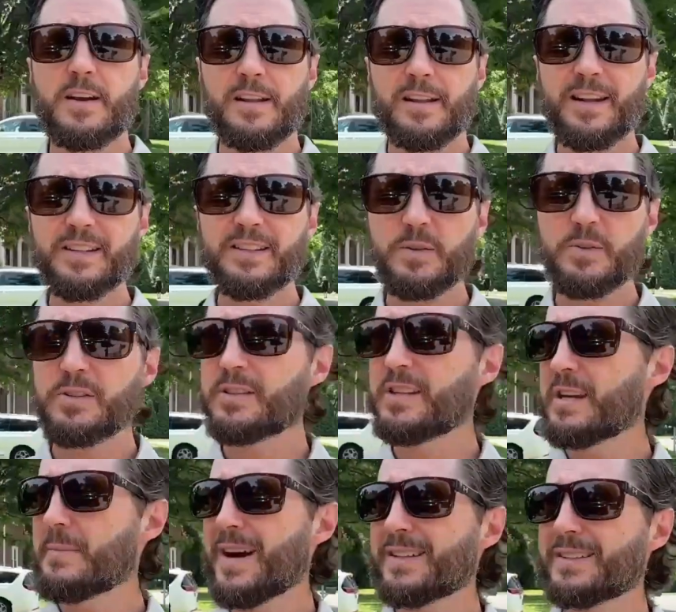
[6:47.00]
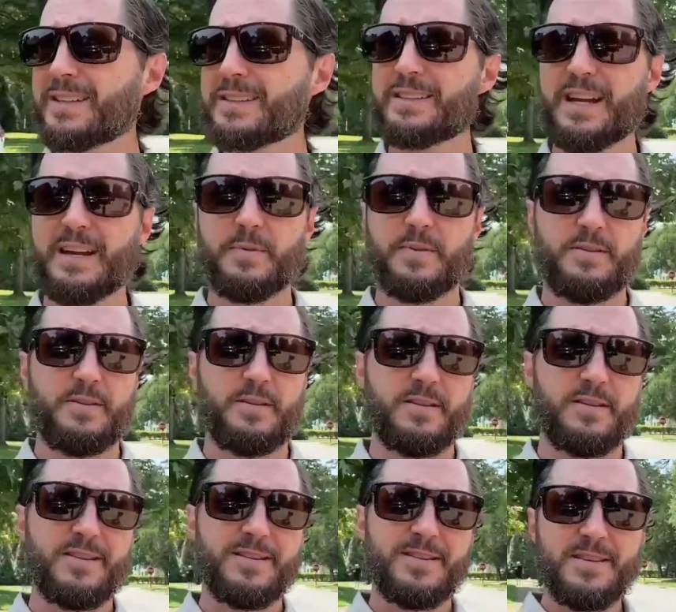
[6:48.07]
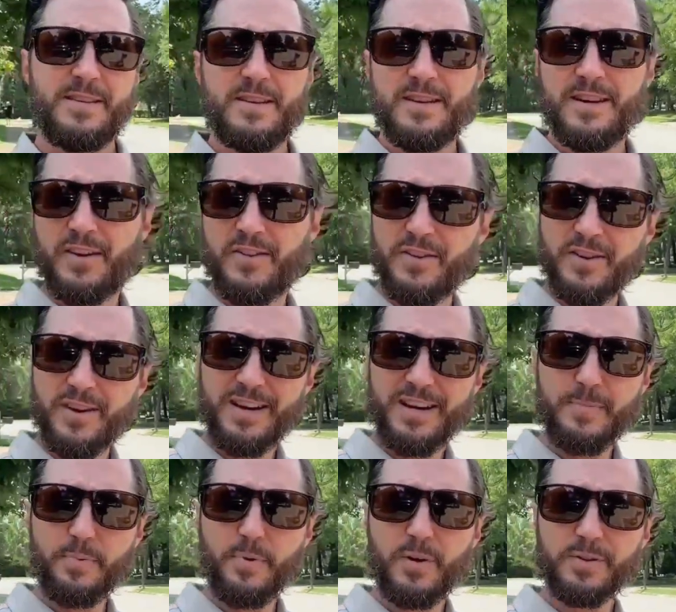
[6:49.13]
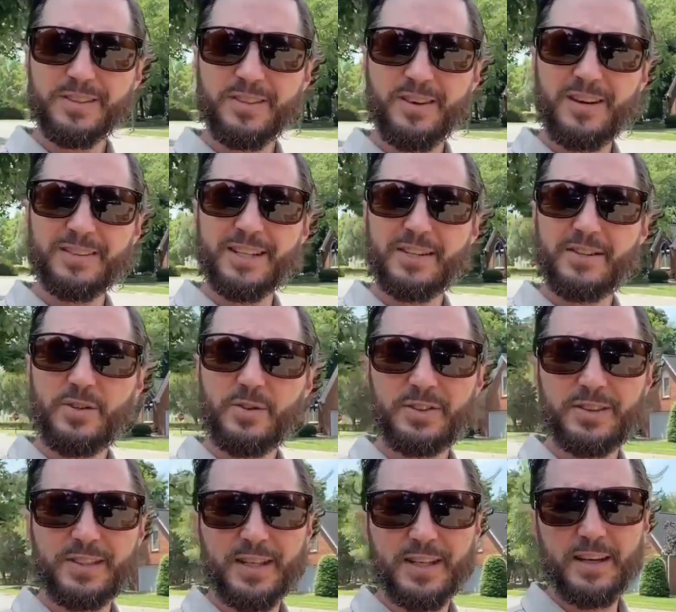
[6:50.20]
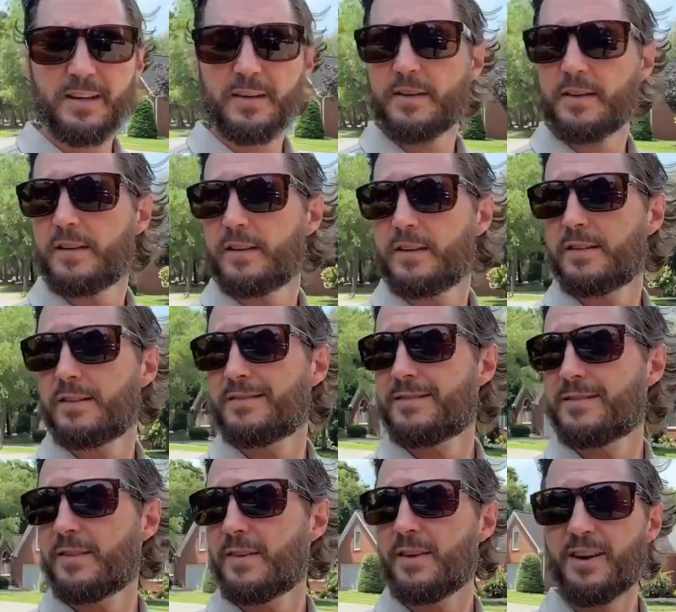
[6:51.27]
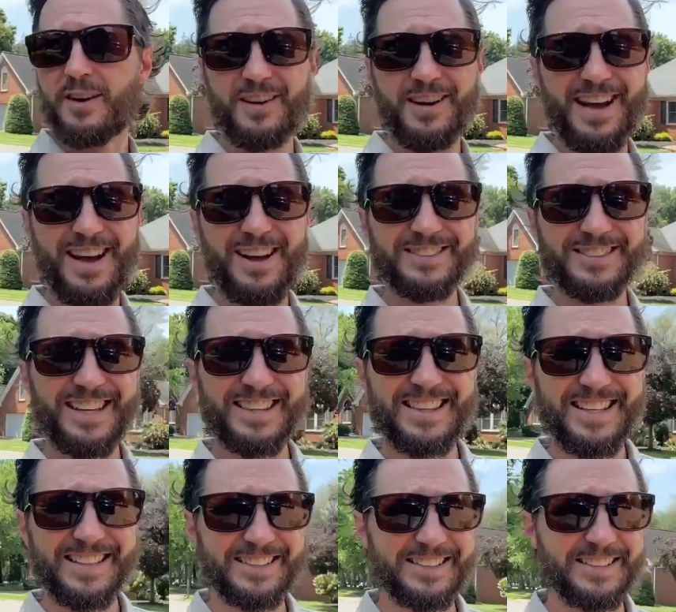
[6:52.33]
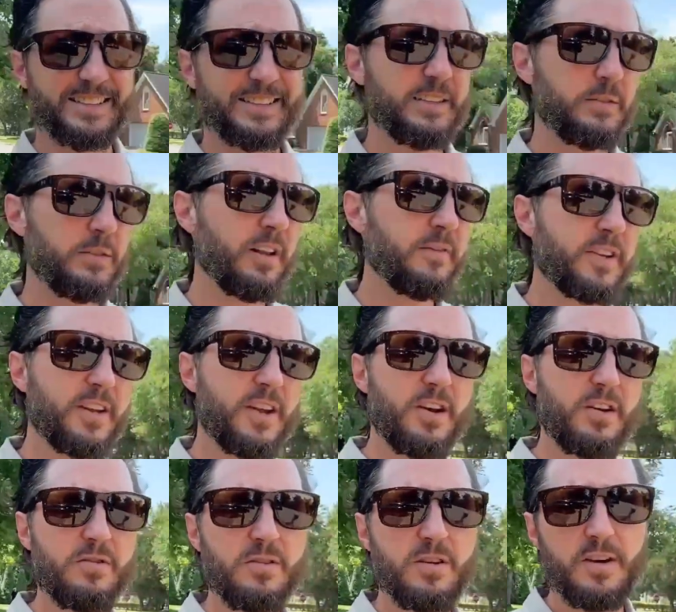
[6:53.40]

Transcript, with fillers: Let us know what you think about this neighborhood. Are there any pros and cons that you see on a house like this? Love to know.